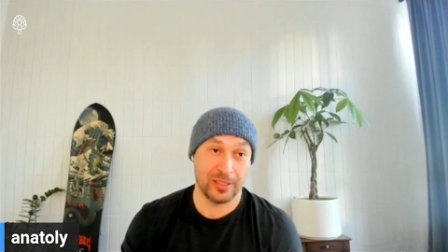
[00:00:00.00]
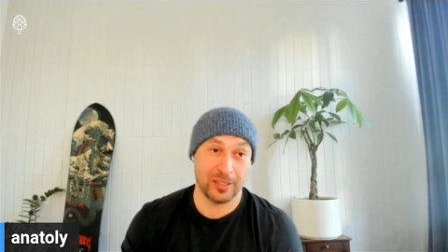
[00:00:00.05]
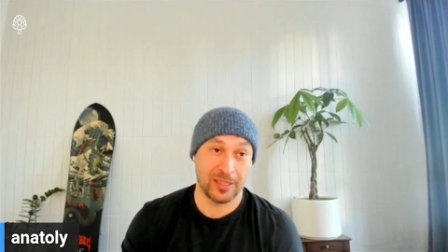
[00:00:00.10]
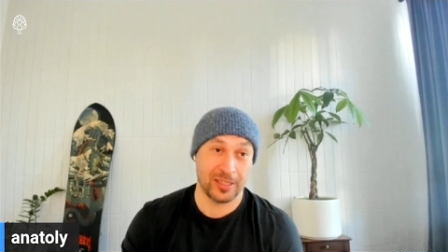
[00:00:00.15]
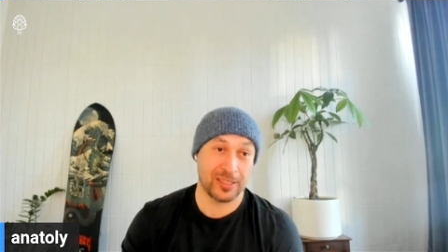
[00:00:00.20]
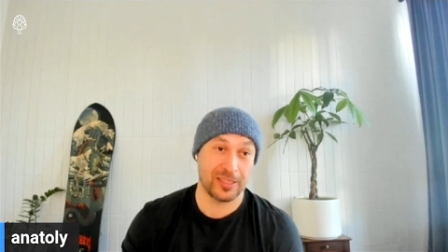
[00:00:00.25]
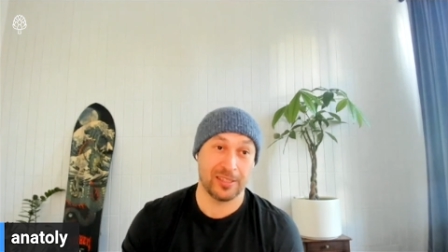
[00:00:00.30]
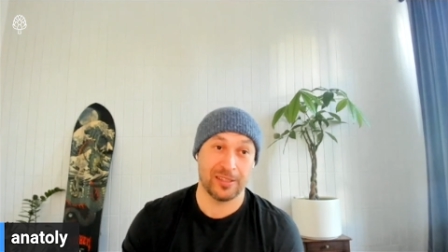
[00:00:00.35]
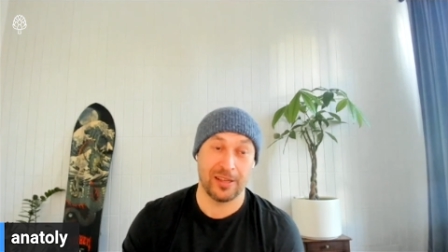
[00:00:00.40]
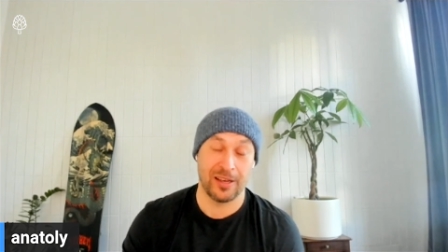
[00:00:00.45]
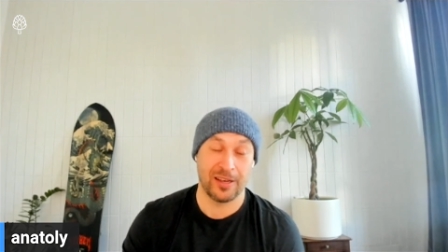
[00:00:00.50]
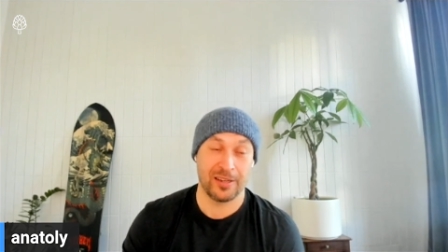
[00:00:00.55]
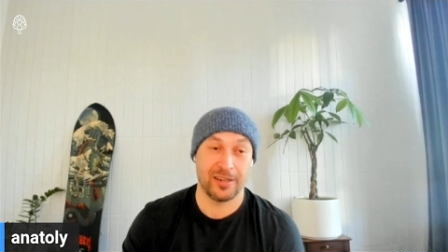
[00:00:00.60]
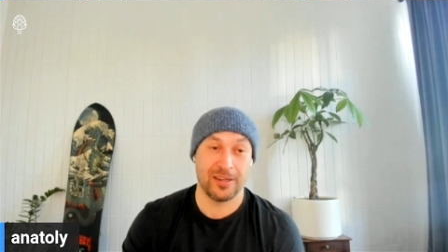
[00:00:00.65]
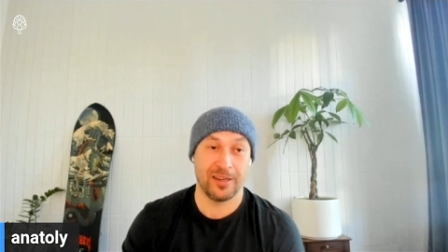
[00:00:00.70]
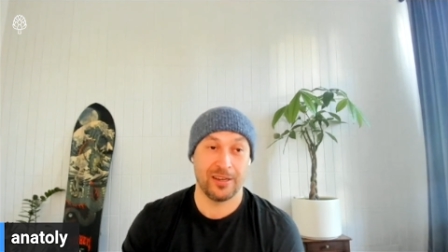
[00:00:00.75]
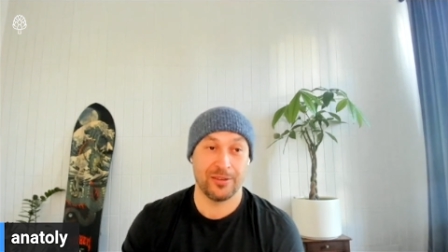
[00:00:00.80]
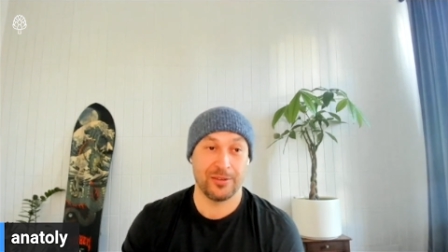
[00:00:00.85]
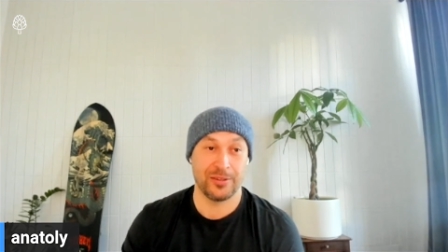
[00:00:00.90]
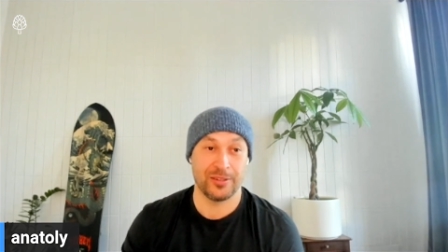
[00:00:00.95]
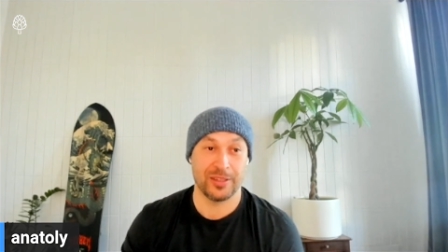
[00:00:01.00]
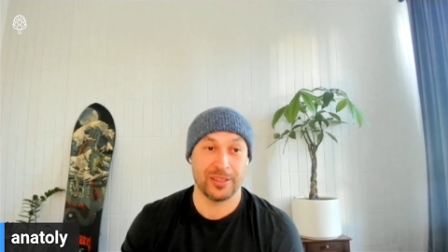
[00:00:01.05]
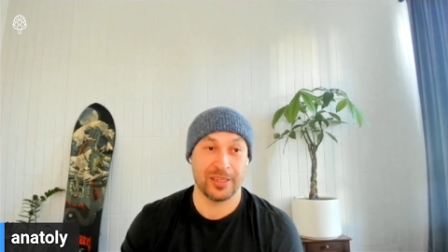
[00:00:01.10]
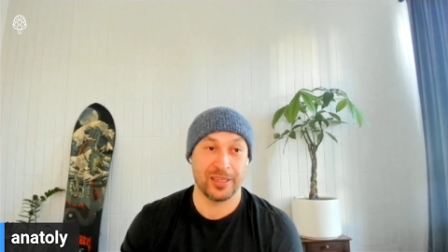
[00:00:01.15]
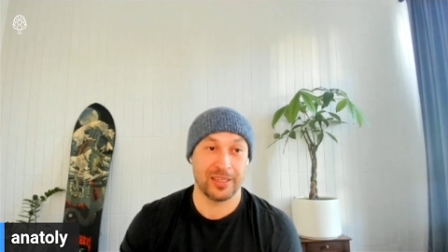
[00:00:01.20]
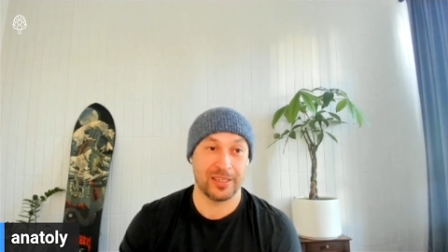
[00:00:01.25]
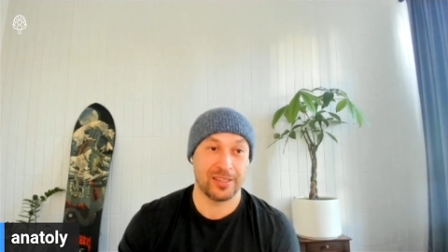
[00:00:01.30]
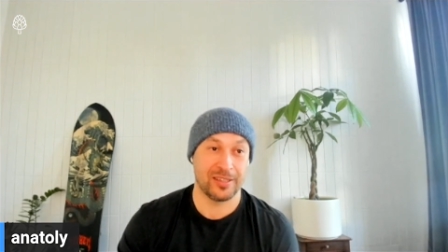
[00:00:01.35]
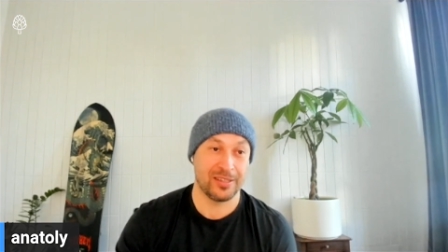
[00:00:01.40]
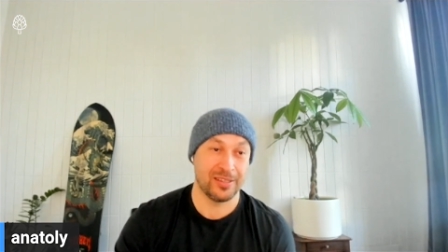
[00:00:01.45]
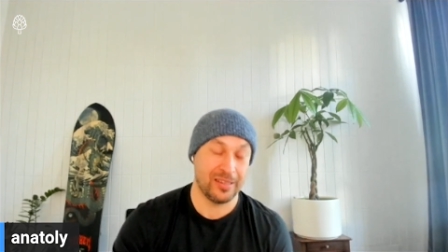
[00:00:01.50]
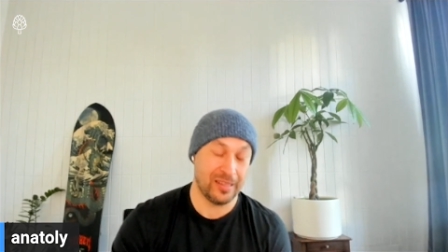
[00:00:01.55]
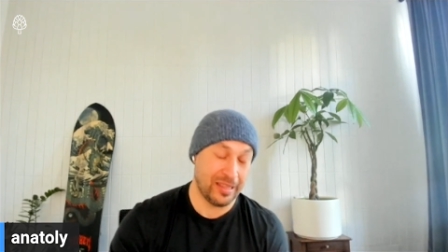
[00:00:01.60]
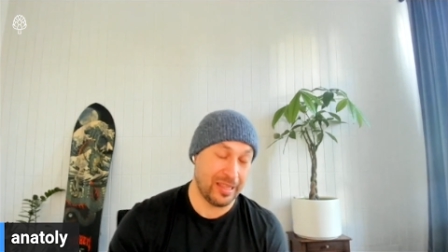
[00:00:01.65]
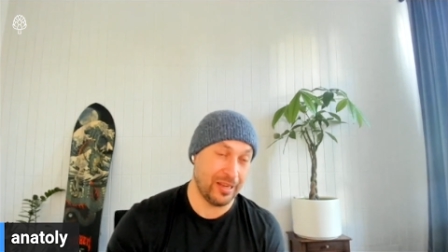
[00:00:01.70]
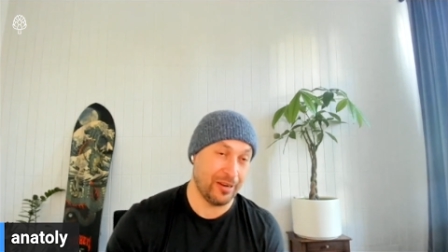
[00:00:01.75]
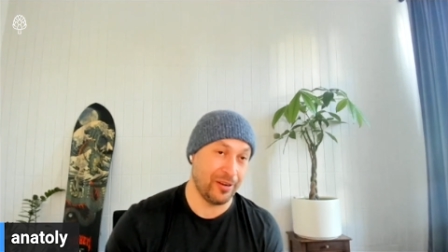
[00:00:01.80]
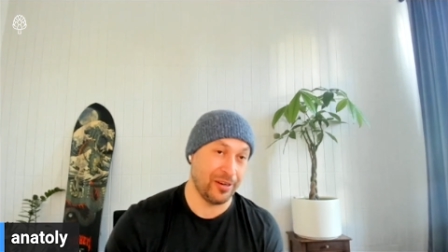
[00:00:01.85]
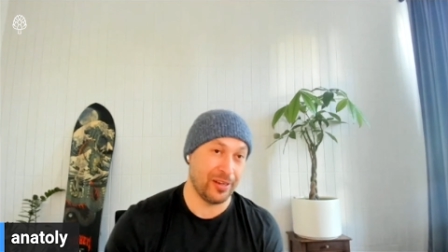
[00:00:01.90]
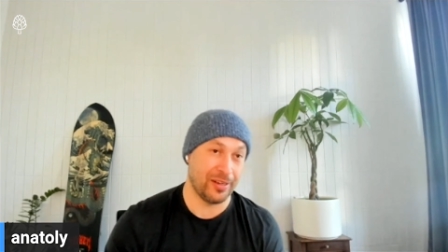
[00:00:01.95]
like Solana or like
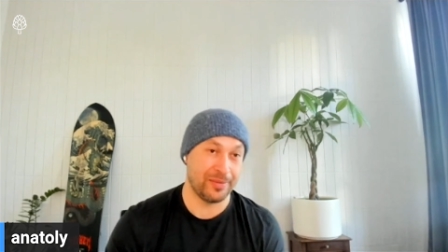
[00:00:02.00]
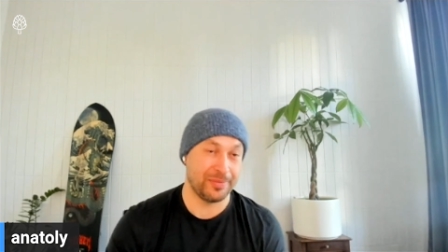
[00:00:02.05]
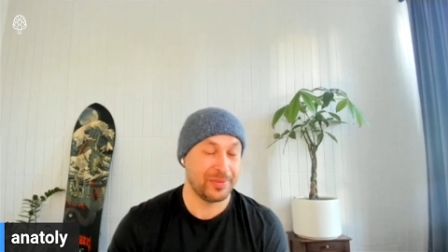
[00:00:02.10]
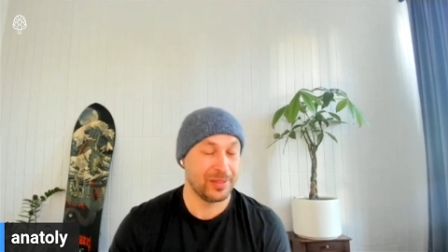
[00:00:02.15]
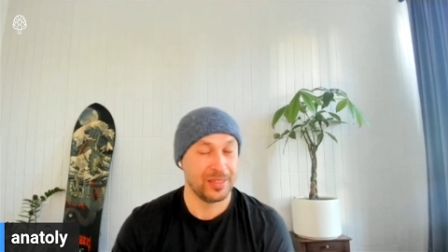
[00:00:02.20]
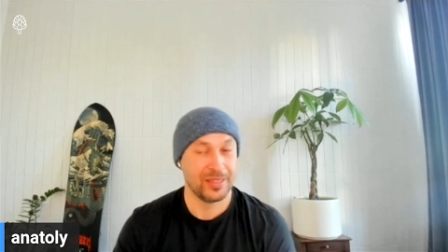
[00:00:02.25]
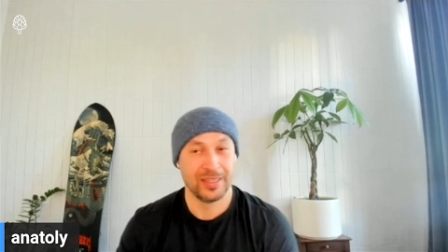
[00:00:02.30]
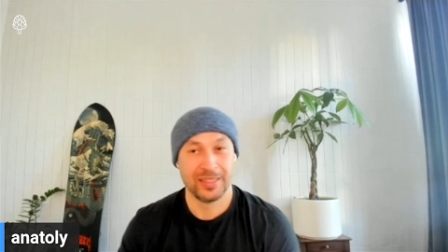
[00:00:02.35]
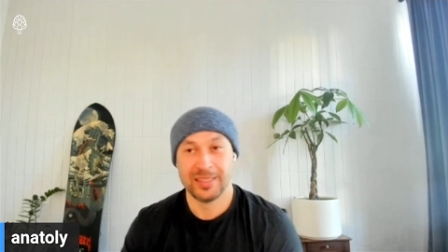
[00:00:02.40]
Ethereum,